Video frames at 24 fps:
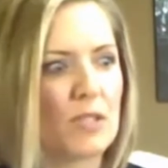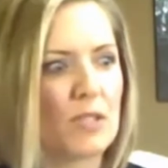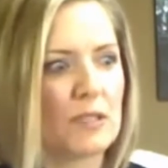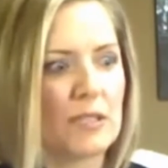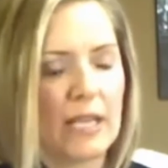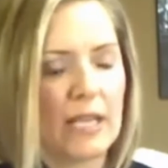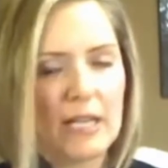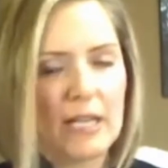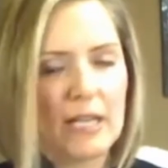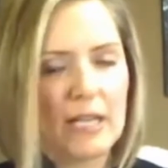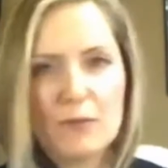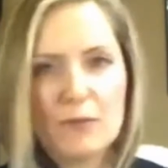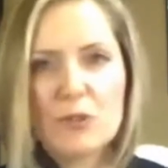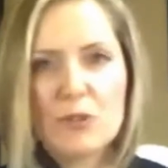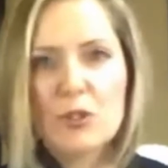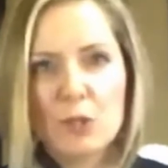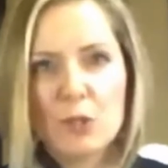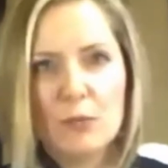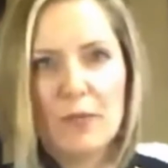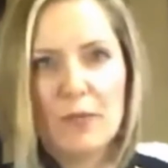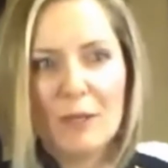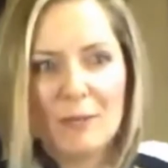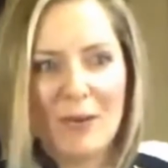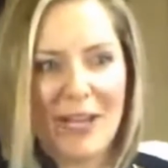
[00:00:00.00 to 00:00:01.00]
life
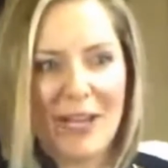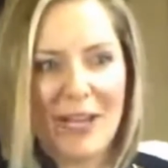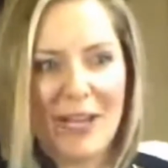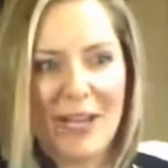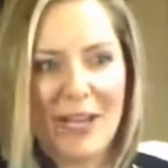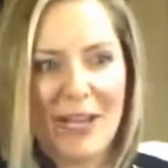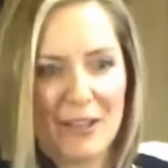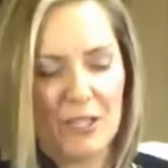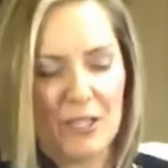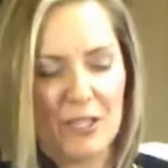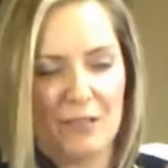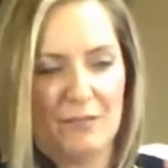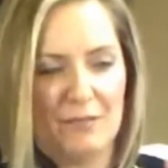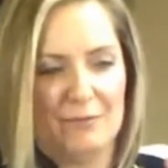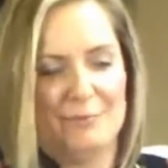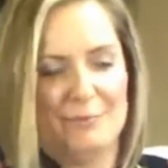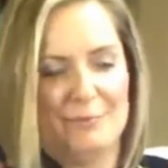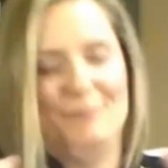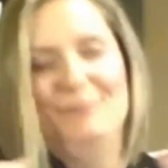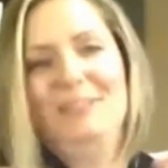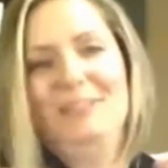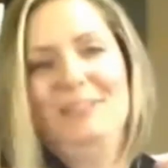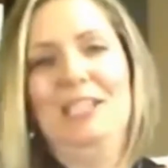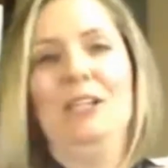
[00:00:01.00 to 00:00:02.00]
took me by the
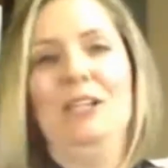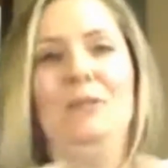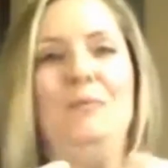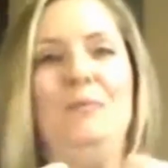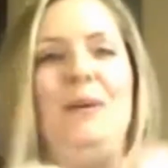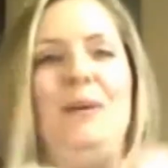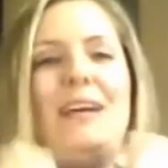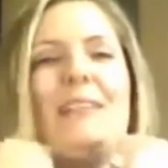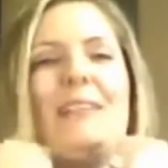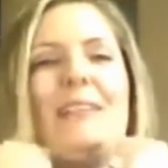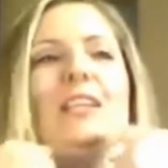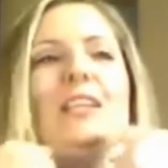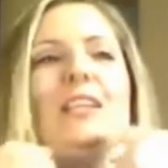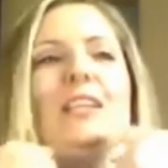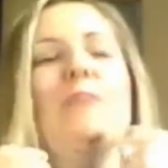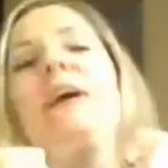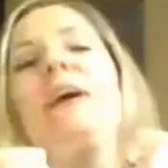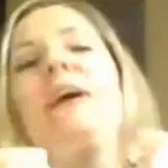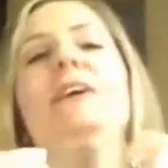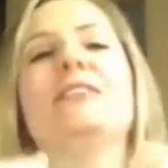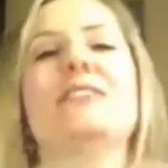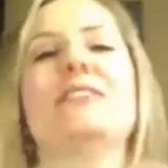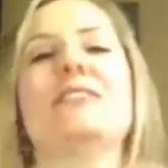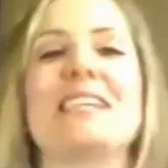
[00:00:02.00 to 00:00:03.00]

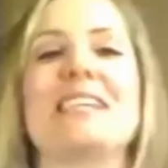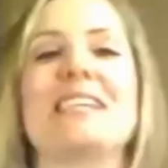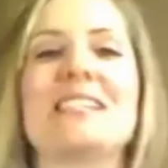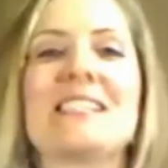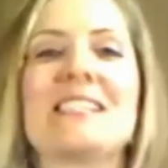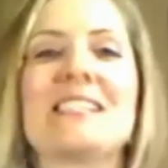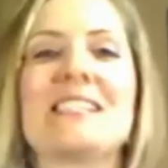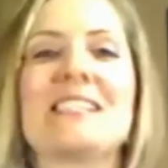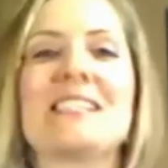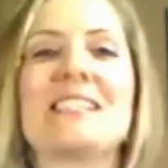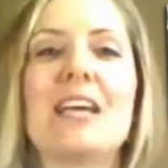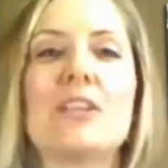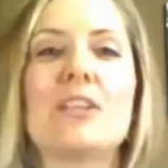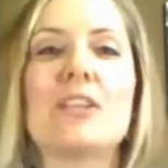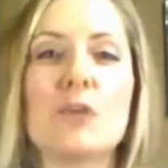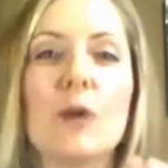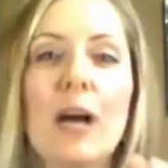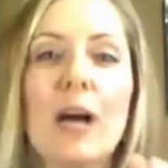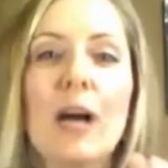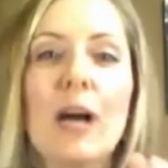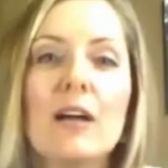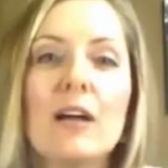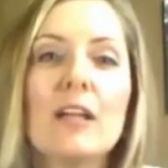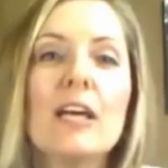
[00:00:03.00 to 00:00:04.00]
lapels and said,
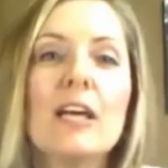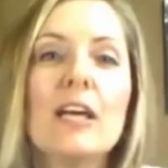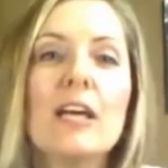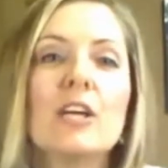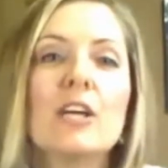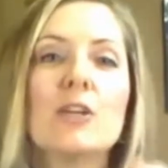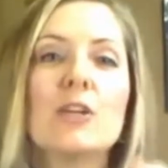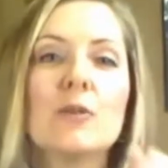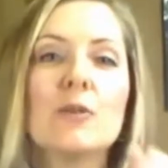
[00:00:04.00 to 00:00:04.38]
Joelle,